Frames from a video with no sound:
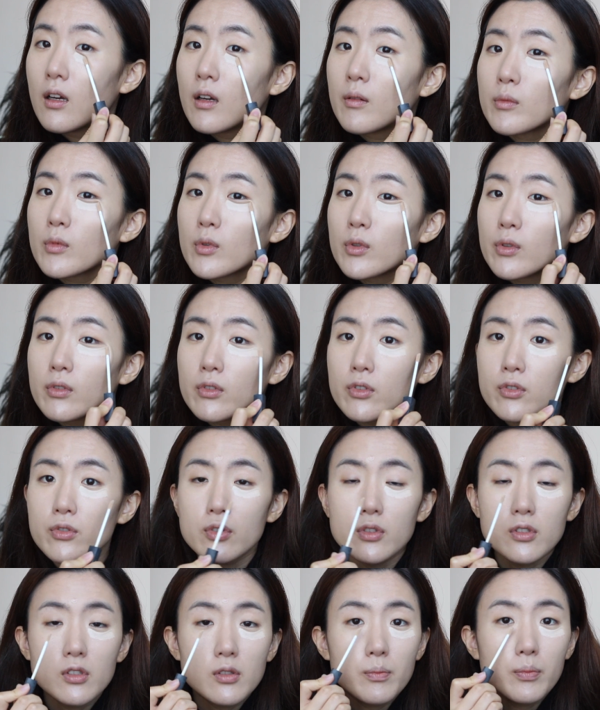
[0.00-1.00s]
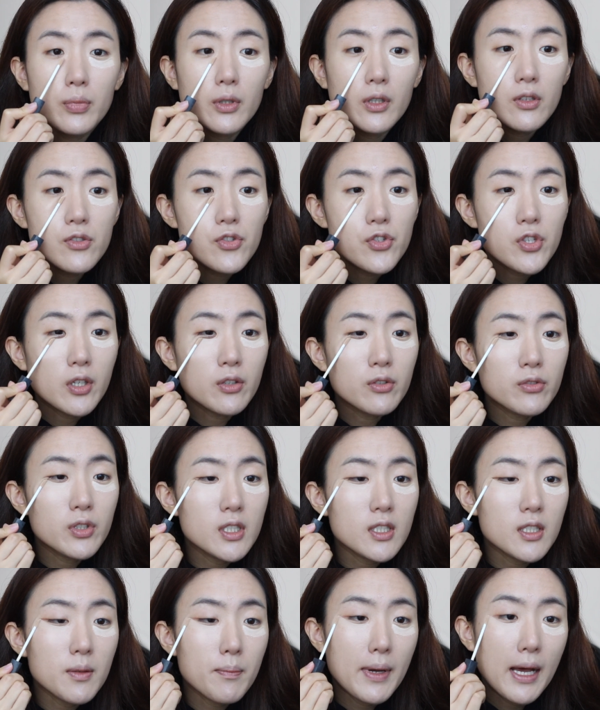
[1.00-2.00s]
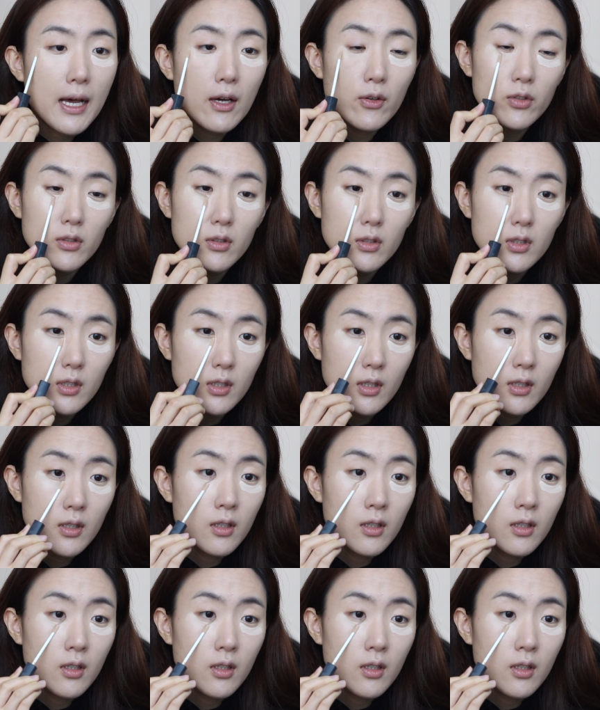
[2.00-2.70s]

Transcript: I'm going to just put a generous amount